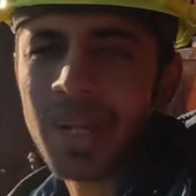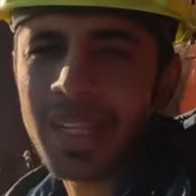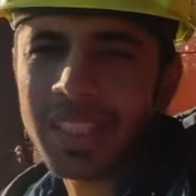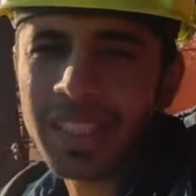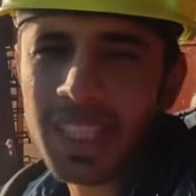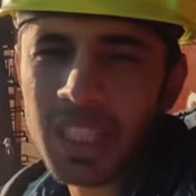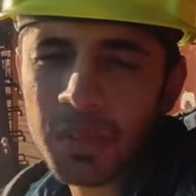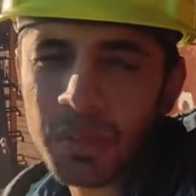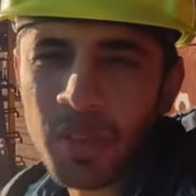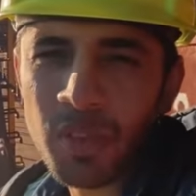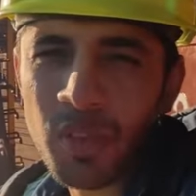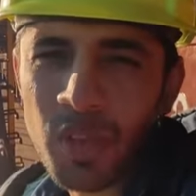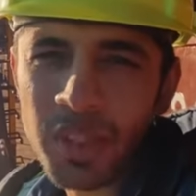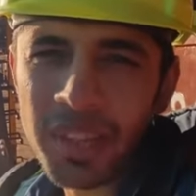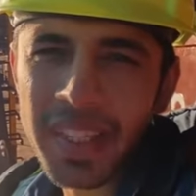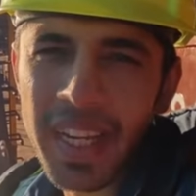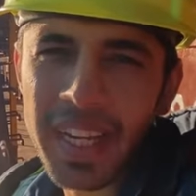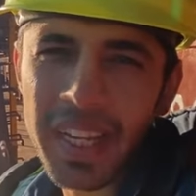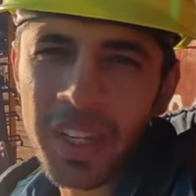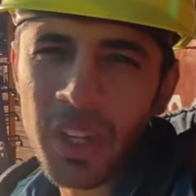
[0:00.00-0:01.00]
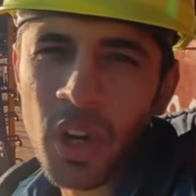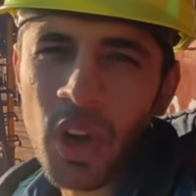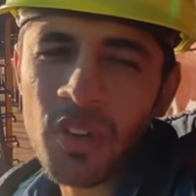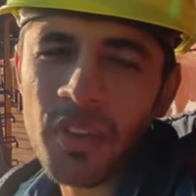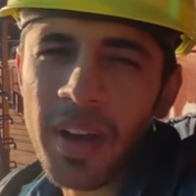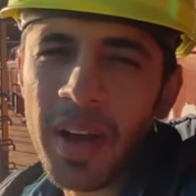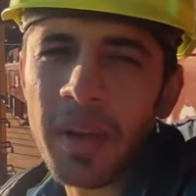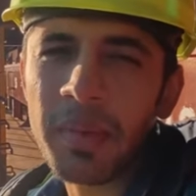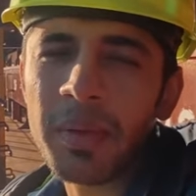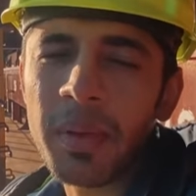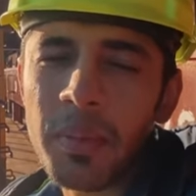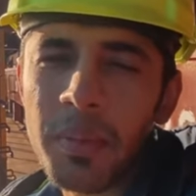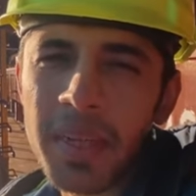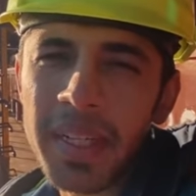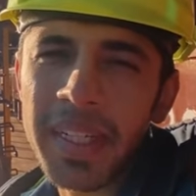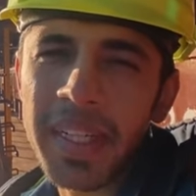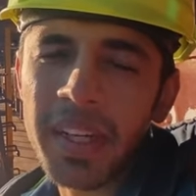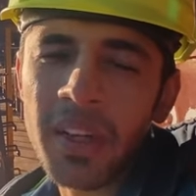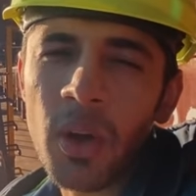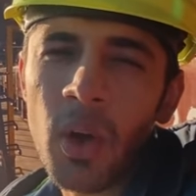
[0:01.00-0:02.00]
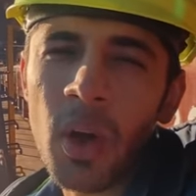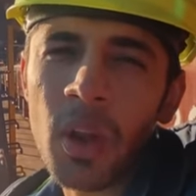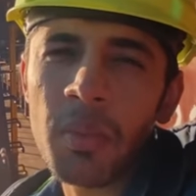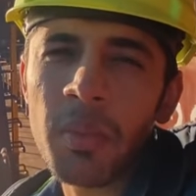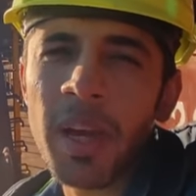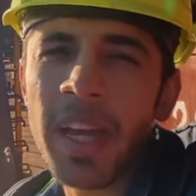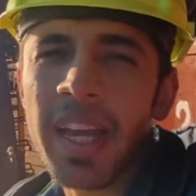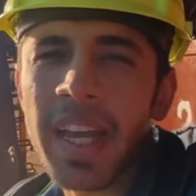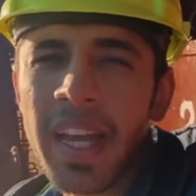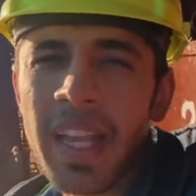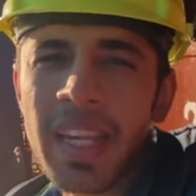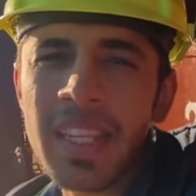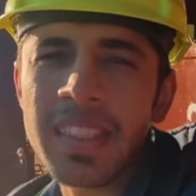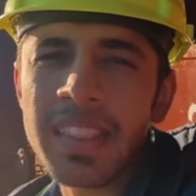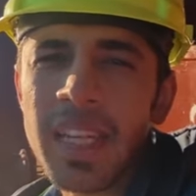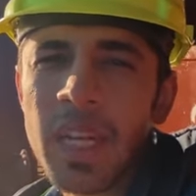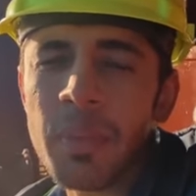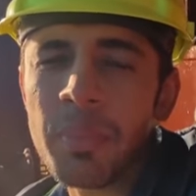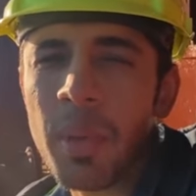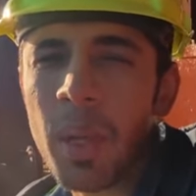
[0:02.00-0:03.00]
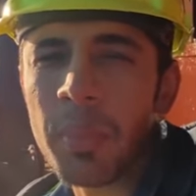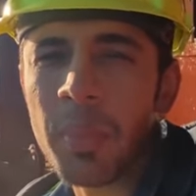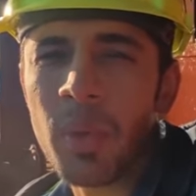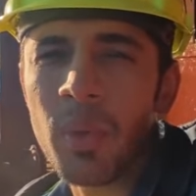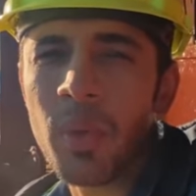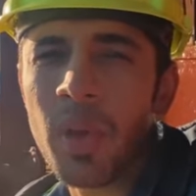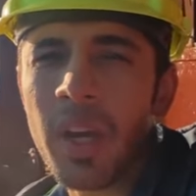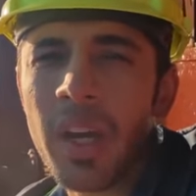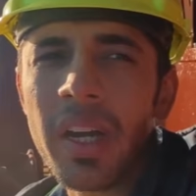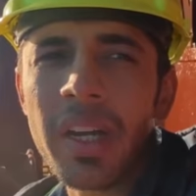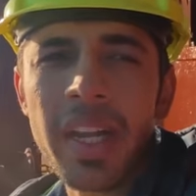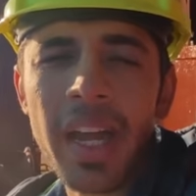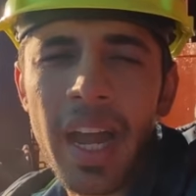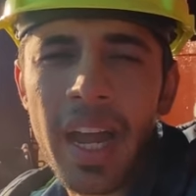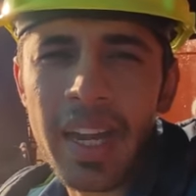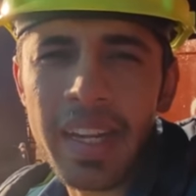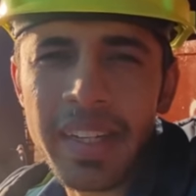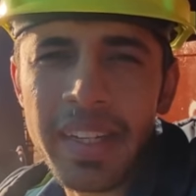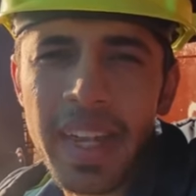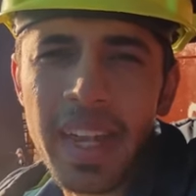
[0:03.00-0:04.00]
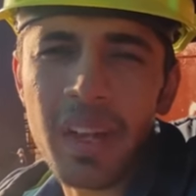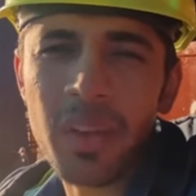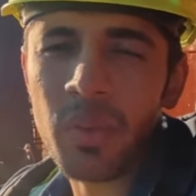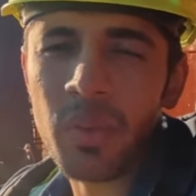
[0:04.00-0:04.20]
guys, just before signing off, I'm completing all my LSA paperwork and deck